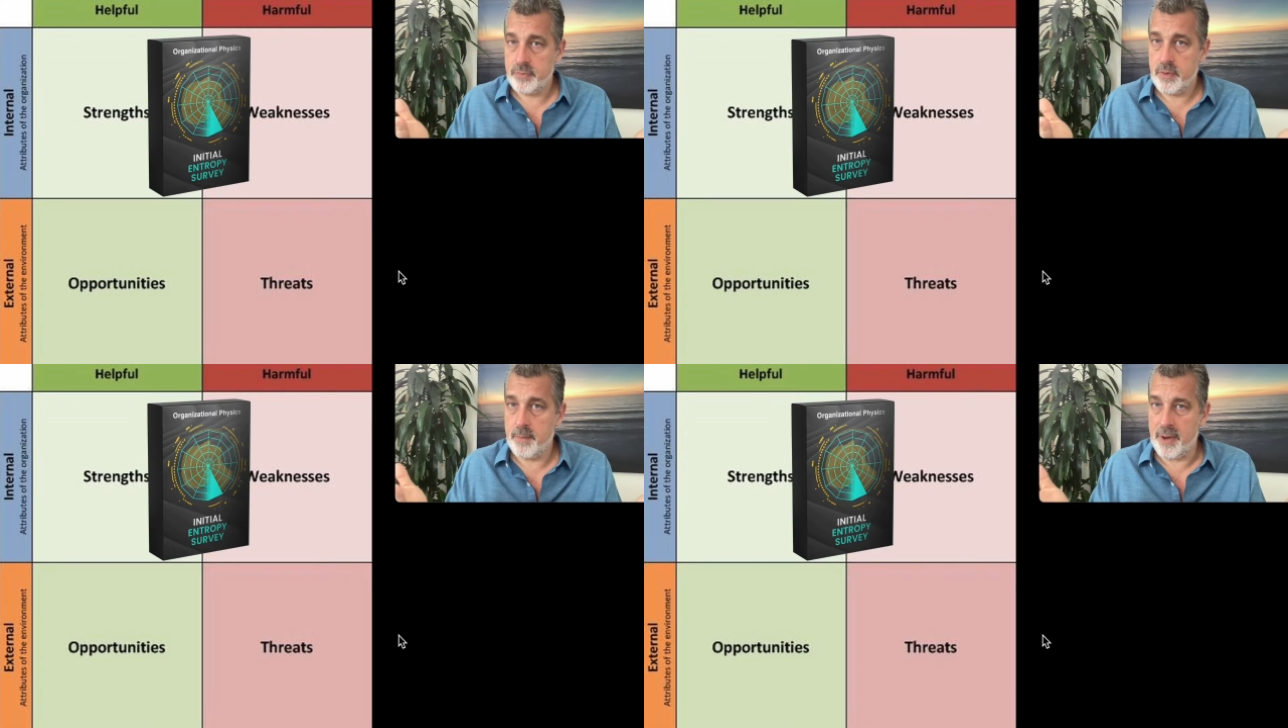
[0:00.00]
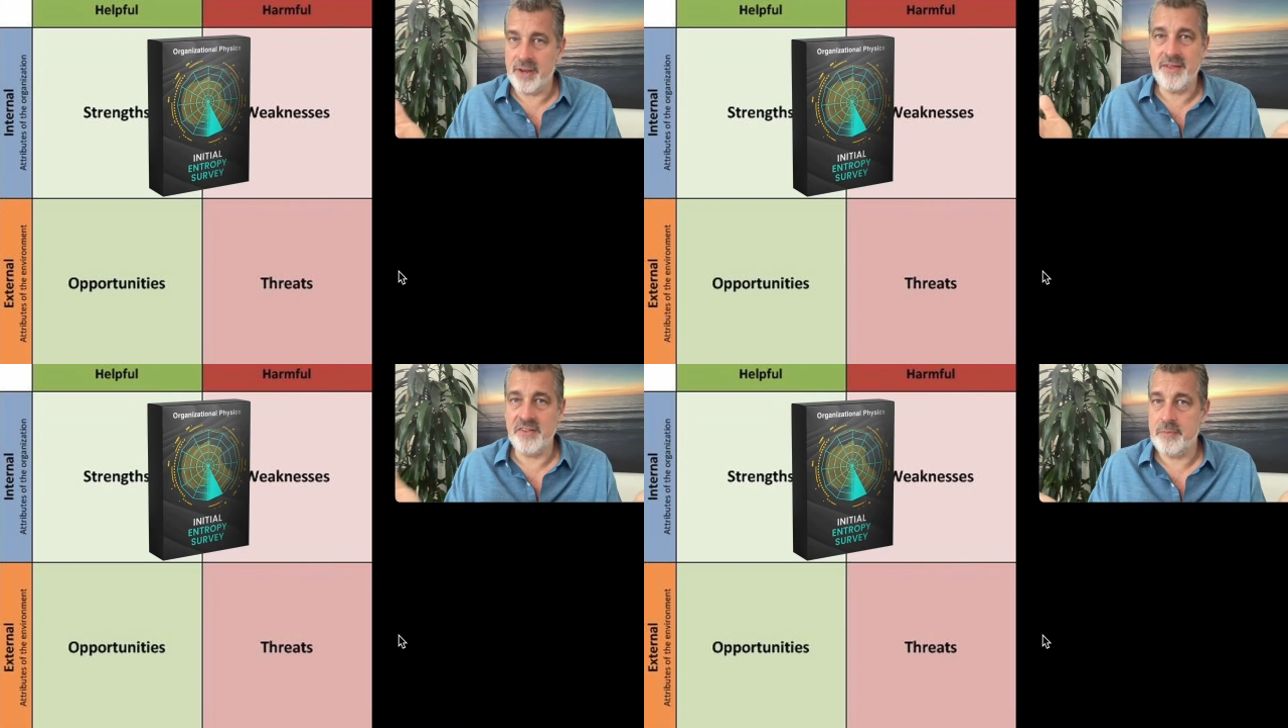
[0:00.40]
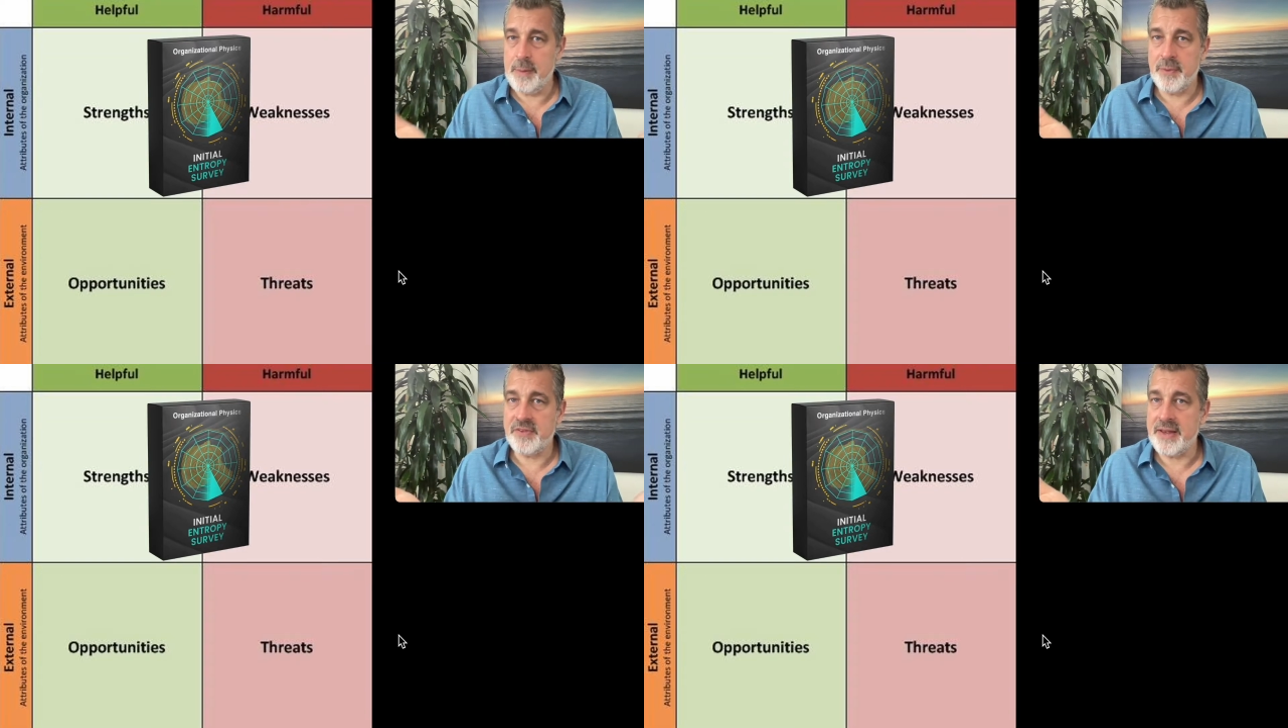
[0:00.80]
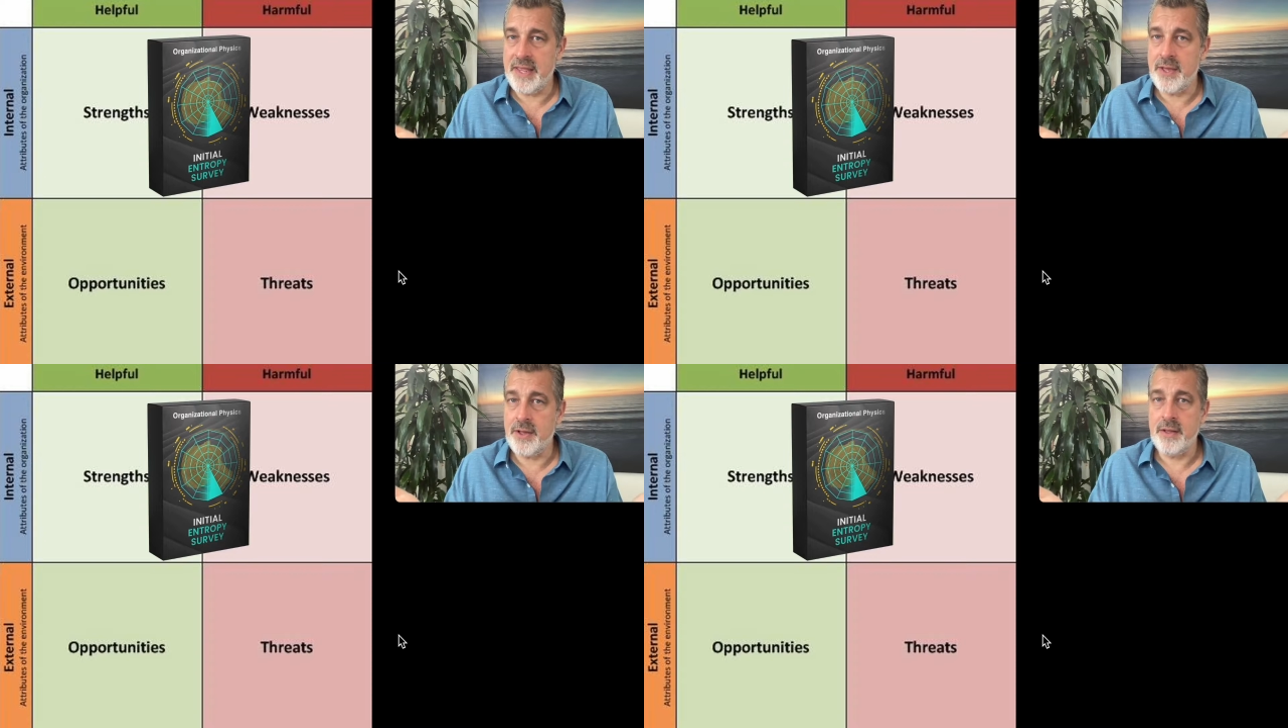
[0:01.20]
about a dozen people is
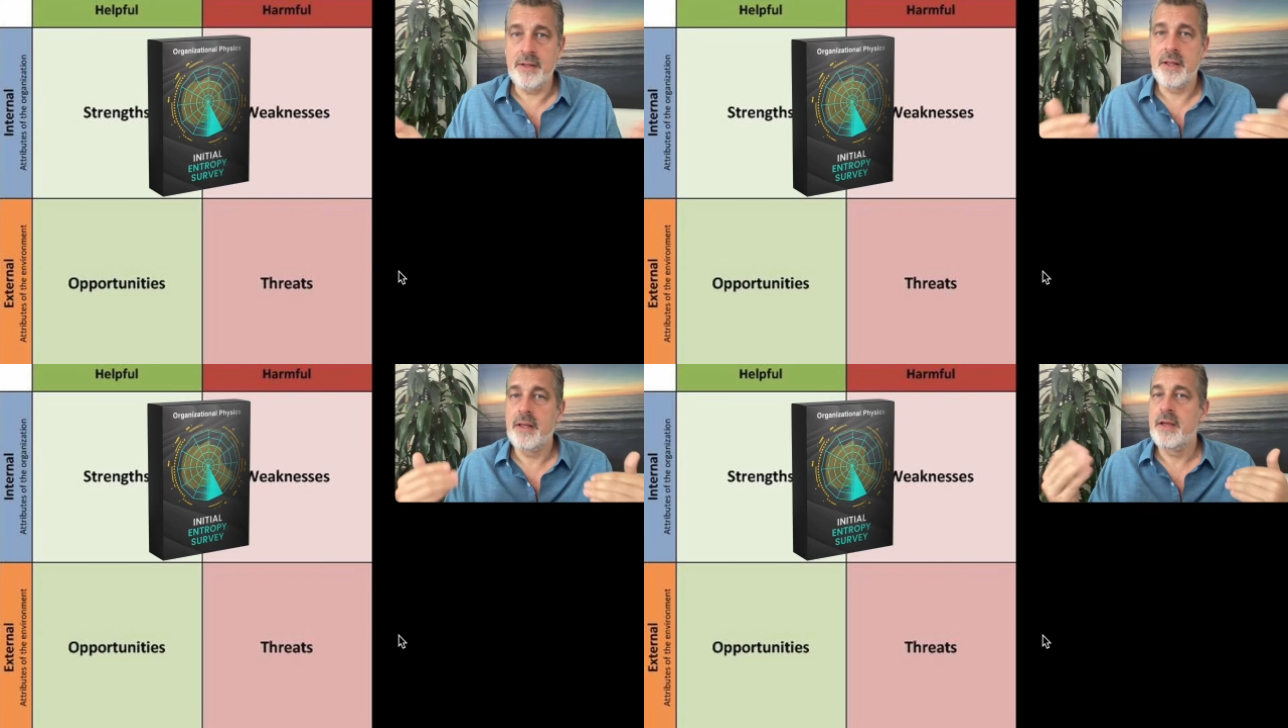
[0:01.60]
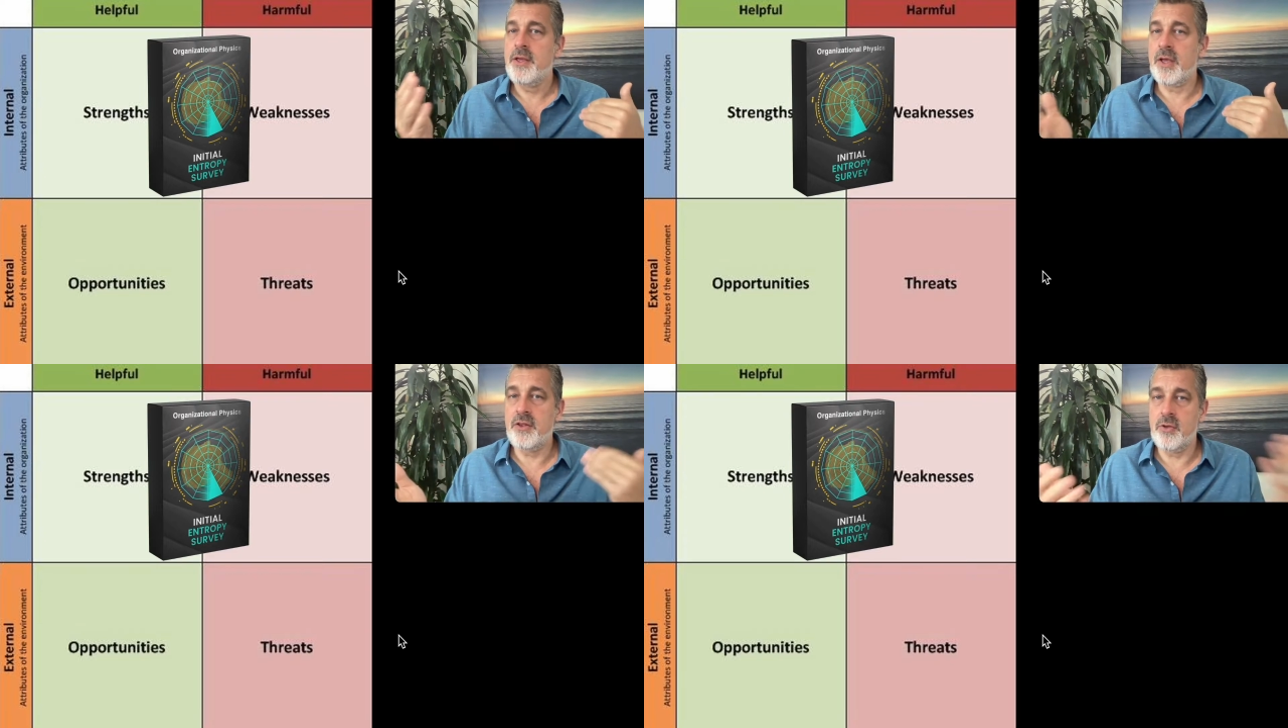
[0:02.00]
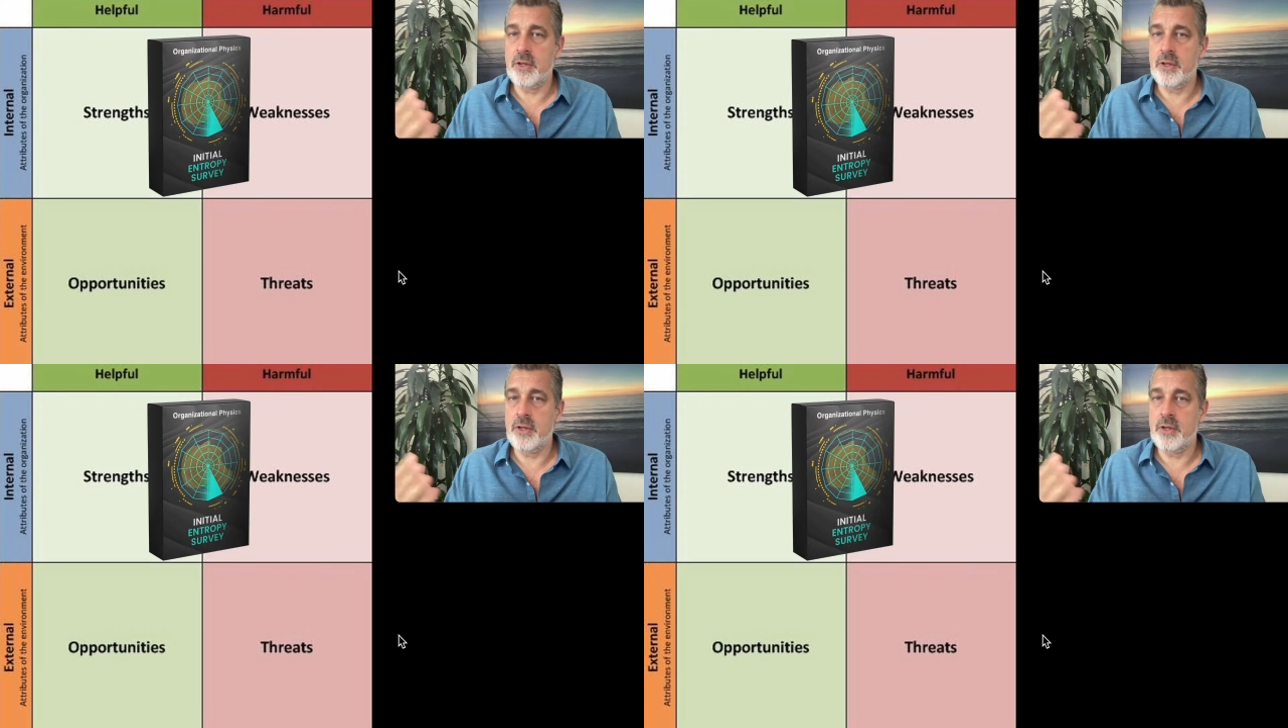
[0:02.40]
ideal. You can do